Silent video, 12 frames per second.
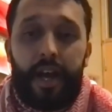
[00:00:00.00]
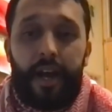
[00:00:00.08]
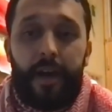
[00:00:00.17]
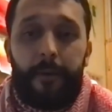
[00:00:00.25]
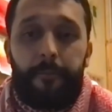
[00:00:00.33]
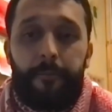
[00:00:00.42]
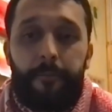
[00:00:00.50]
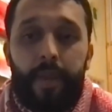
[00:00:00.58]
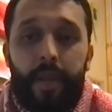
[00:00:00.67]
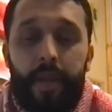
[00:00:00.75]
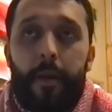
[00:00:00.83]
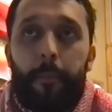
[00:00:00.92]

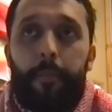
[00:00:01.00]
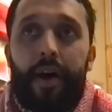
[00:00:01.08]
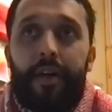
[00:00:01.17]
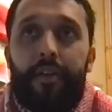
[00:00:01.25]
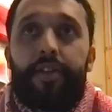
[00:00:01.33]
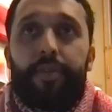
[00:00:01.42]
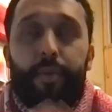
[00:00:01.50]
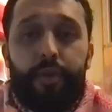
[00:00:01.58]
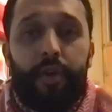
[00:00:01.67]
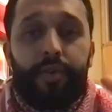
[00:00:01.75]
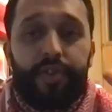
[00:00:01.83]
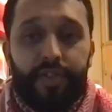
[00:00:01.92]
But through
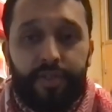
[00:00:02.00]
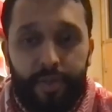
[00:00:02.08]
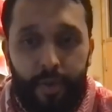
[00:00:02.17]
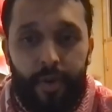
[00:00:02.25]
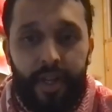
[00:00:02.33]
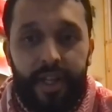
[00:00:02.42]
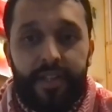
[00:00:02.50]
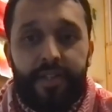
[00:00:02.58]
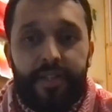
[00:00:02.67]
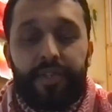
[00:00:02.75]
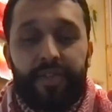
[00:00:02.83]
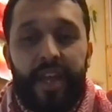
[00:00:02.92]
those
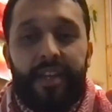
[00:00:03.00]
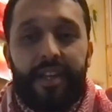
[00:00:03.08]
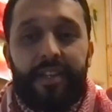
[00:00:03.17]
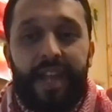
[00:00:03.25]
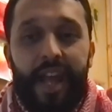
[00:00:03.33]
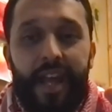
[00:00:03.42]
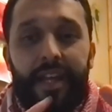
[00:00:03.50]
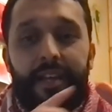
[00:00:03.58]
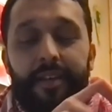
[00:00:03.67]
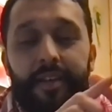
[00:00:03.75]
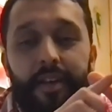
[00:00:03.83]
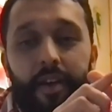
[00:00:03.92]
stories, they contain,